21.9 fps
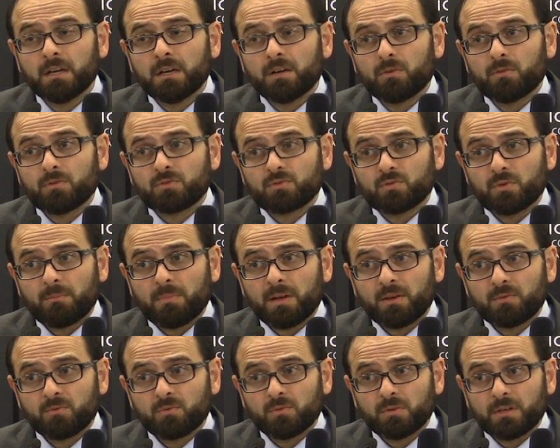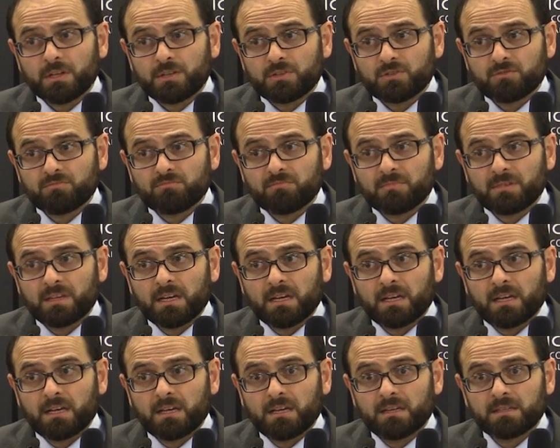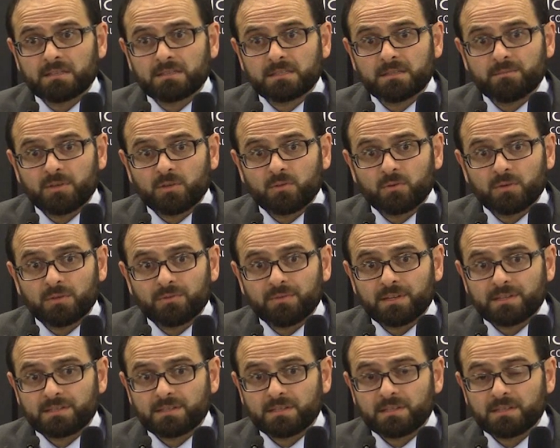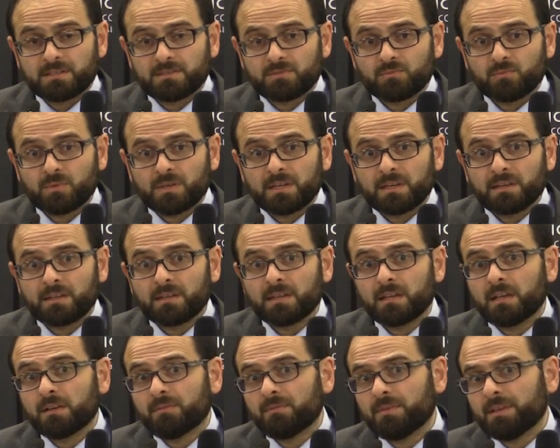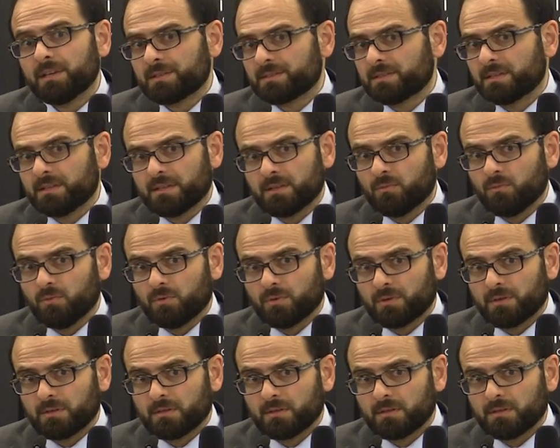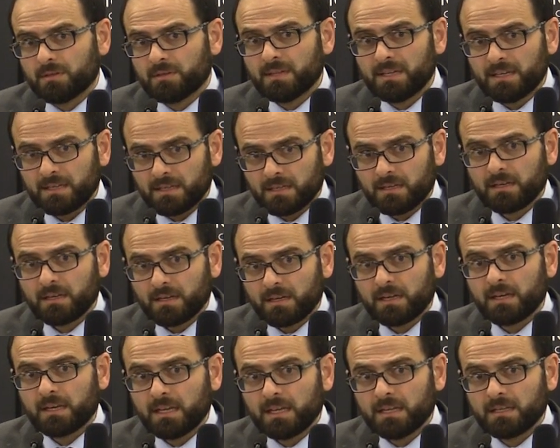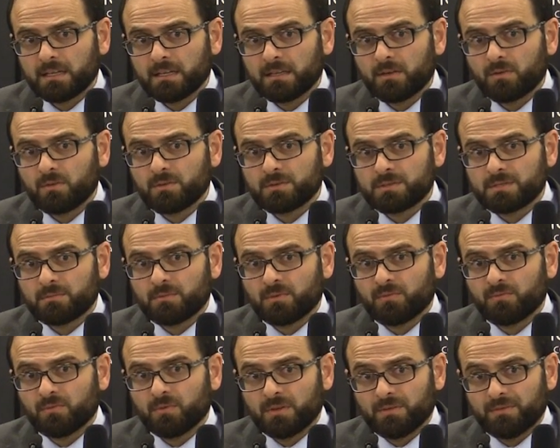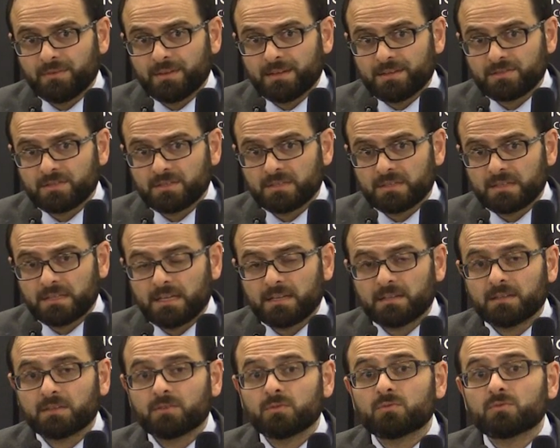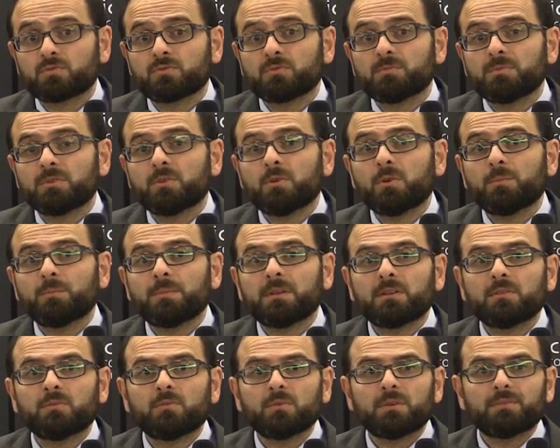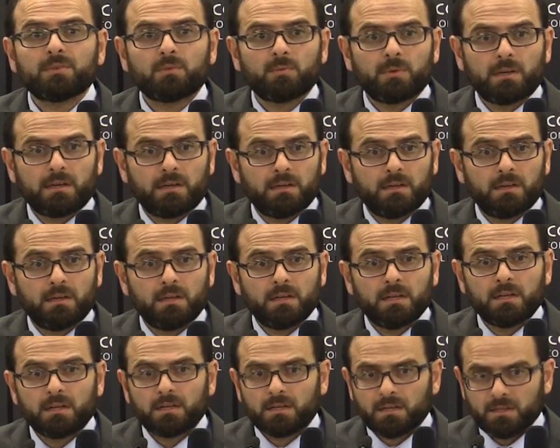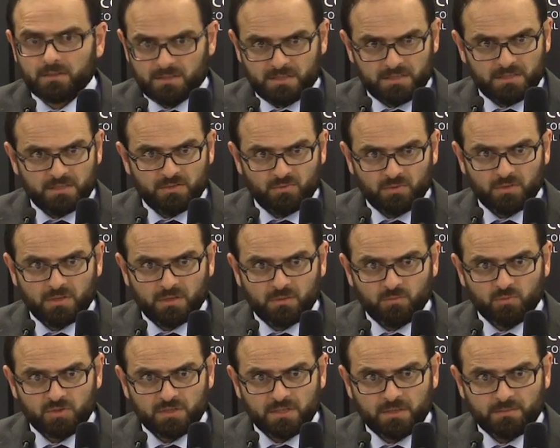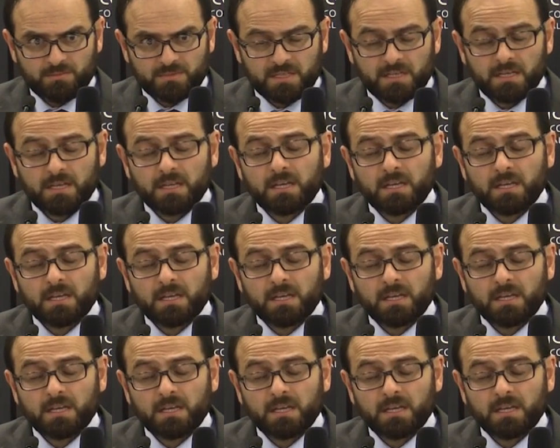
Also about knowledge, the Islamic universities were the affairs in the world they created the concept of university and it used to be open to everyone, not just to the Muslims.